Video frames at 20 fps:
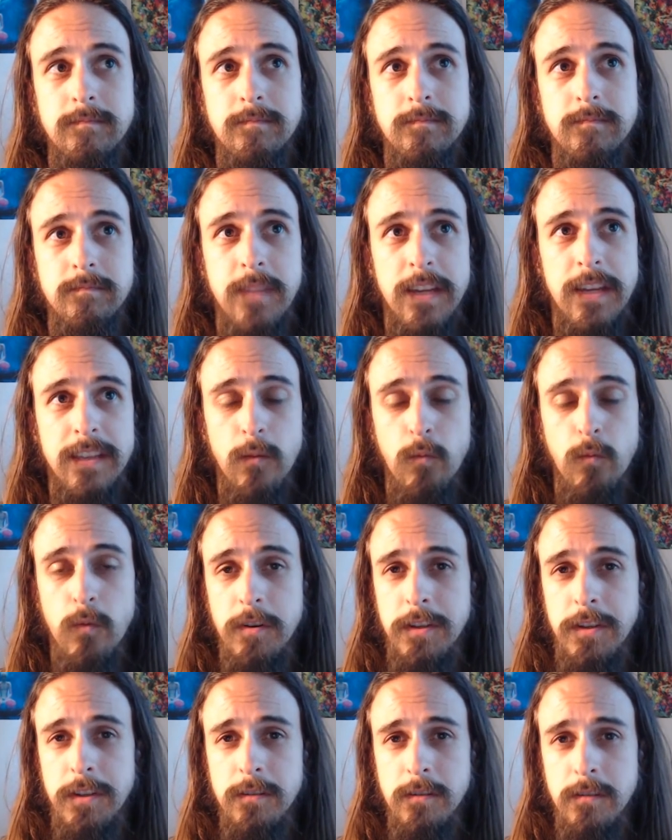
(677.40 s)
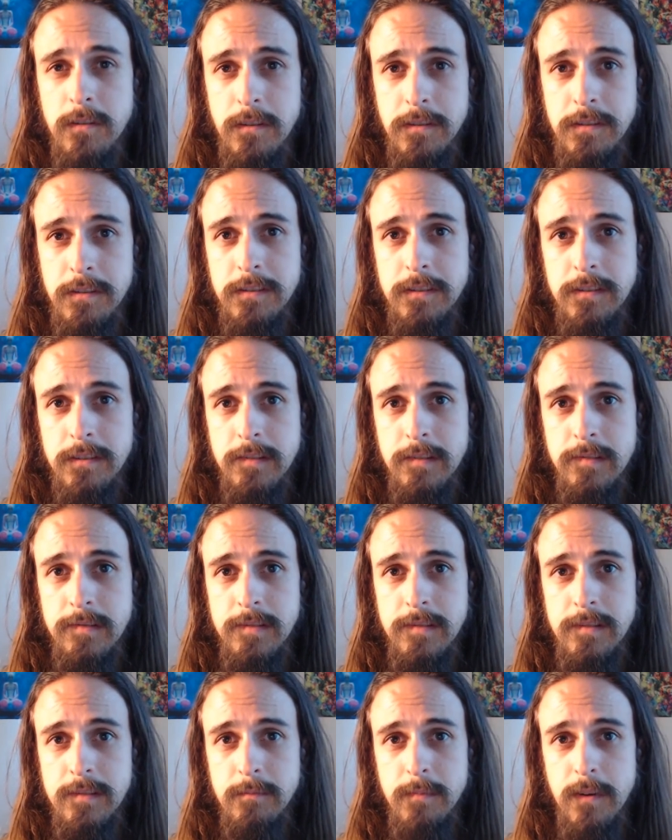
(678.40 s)
like they weren't yours,
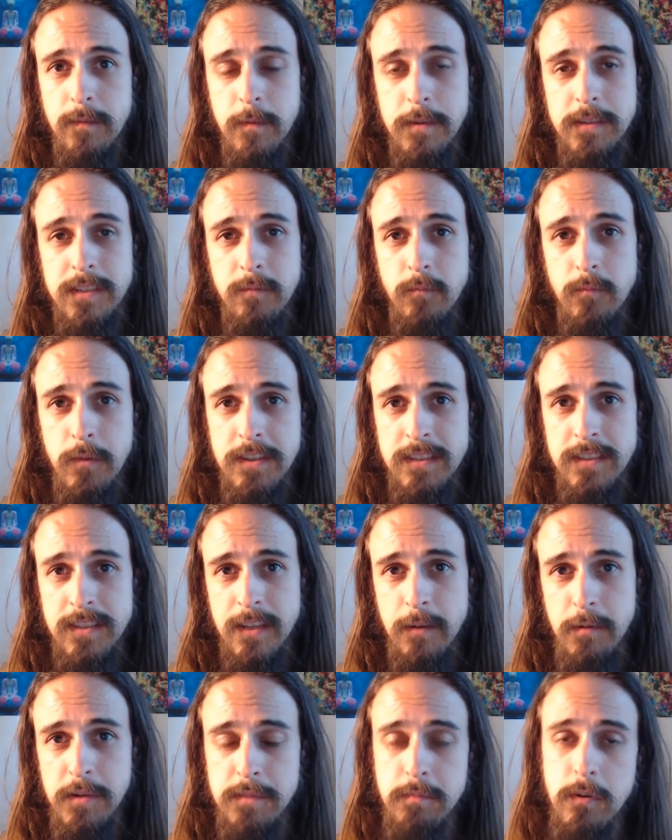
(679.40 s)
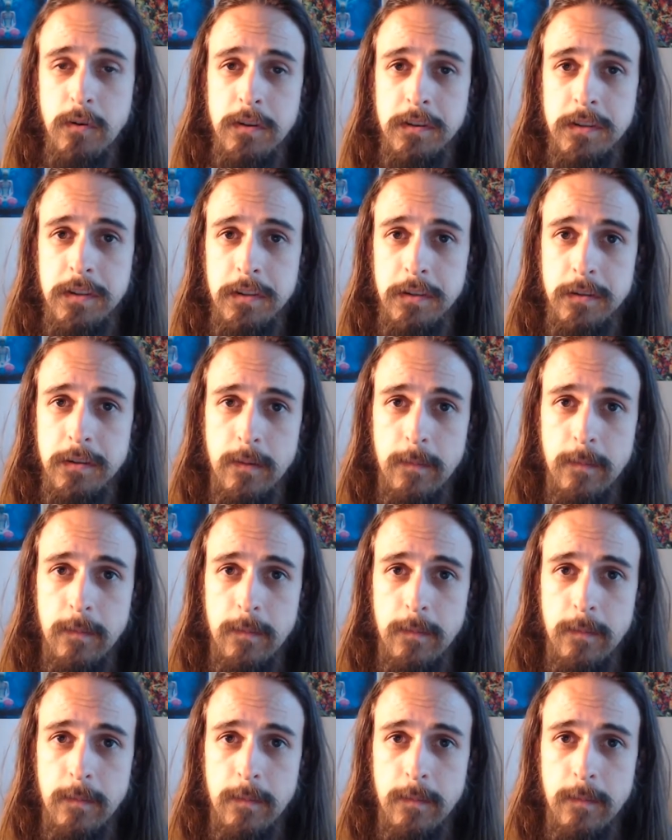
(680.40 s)
but for some reason they were spoken to you.